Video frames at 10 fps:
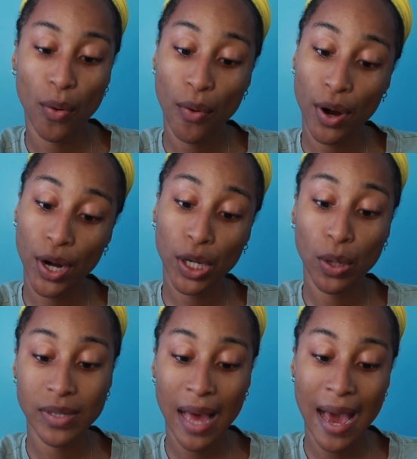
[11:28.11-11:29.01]
or
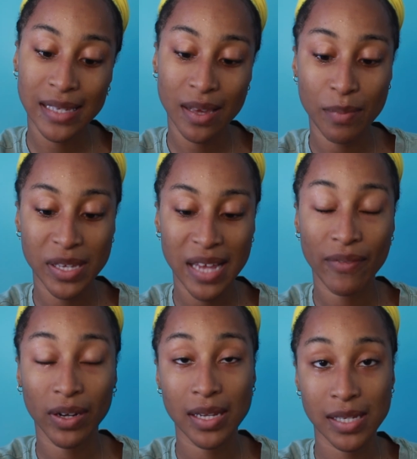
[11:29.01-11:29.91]
close eyes and mist
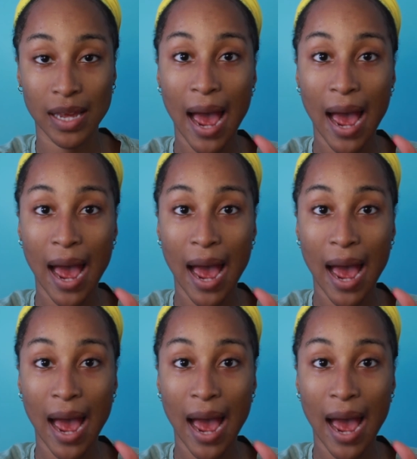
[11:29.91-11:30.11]
after cleansing.